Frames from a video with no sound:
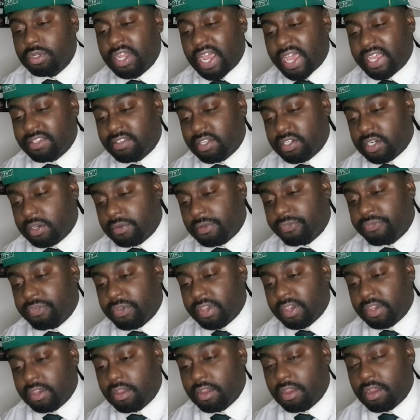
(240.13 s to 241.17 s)
that's another
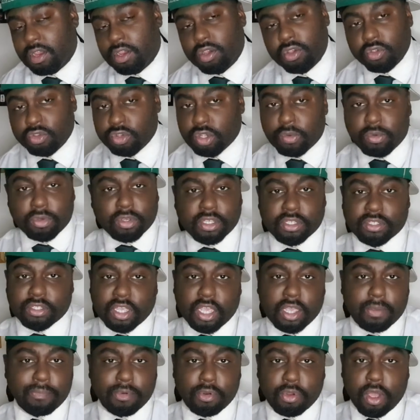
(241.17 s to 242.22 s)
thing, because someone could say he
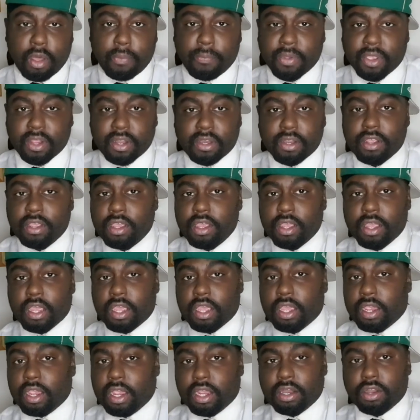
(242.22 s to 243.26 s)
blew up in
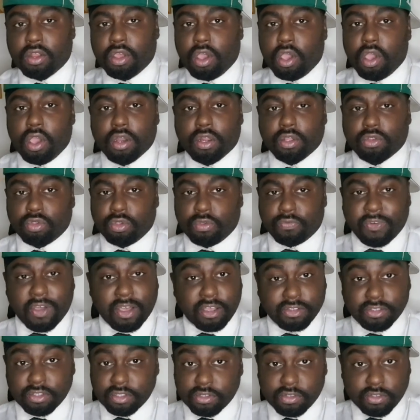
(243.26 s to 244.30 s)
the early
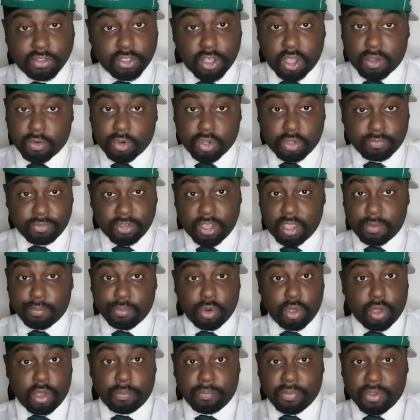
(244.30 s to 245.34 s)
2000s, someone could say he blew
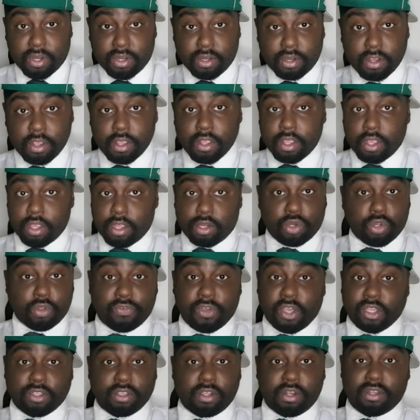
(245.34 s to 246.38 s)
up in
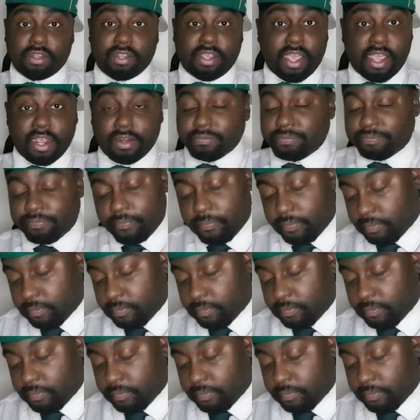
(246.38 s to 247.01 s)
2010.